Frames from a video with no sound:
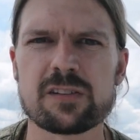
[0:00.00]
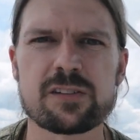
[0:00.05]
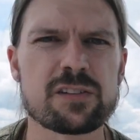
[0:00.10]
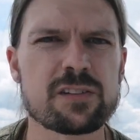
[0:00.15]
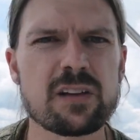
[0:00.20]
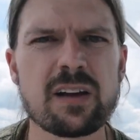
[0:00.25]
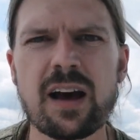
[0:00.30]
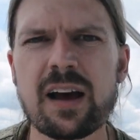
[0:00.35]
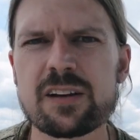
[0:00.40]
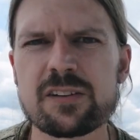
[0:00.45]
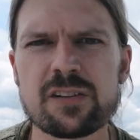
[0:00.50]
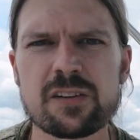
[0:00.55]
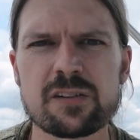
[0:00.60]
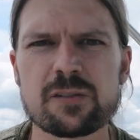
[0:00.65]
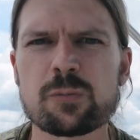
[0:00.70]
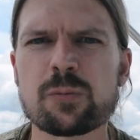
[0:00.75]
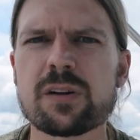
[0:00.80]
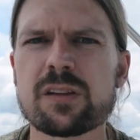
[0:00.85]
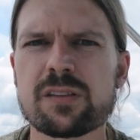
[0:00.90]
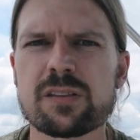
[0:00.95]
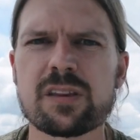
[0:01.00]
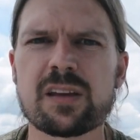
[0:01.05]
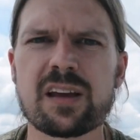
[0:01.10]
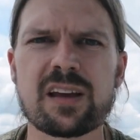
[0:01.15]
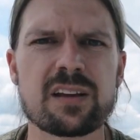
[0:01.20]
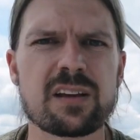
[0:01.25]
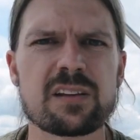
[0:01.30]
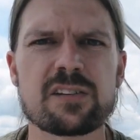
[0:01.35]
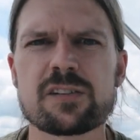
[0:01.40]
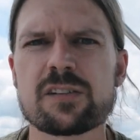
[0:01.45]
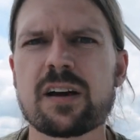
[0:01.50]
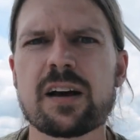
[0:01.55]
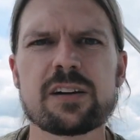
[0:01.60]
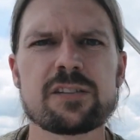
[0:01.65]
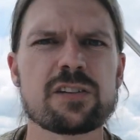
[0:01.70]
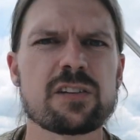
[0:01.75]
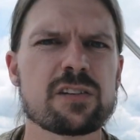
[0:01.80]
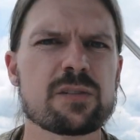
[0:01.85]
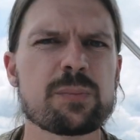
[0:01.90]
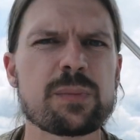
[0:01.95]
It's not just one thing. It's not
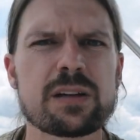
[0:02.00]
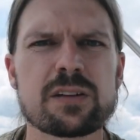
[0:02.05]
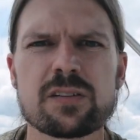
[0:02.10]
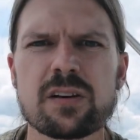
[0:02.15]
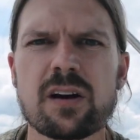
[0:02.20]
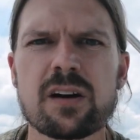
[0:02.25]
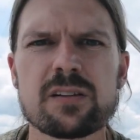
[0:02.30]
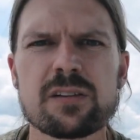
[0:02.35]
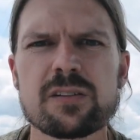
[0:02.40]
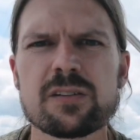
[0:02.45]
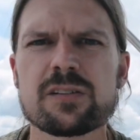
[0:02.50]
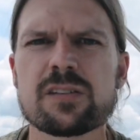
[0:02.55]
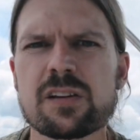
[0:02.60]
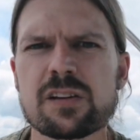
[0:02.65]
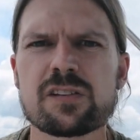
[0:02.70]
just McDonald's.